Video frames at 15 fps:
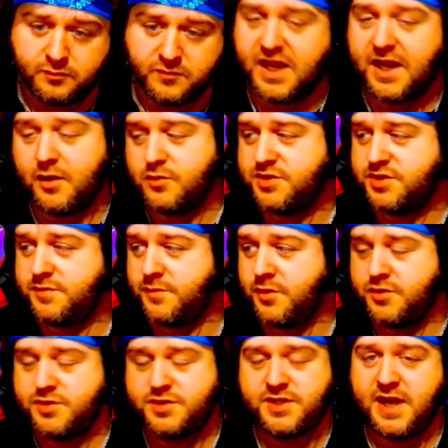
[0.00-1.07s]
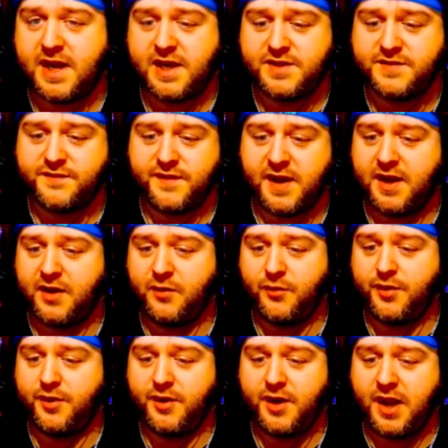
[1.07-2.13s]
that was the most satisfying
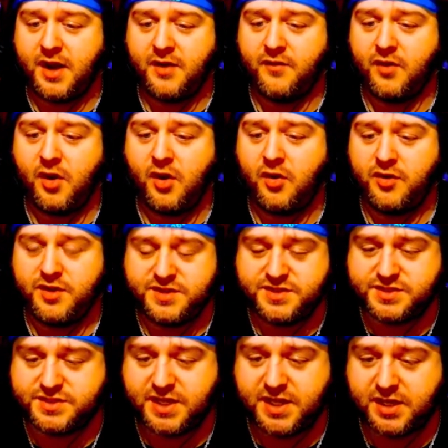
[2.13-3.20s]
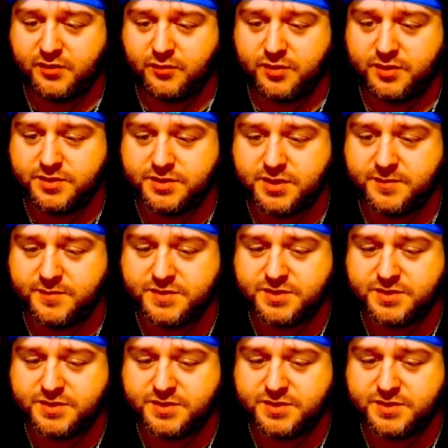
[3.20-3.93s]
one out of all these sandwiches. I'm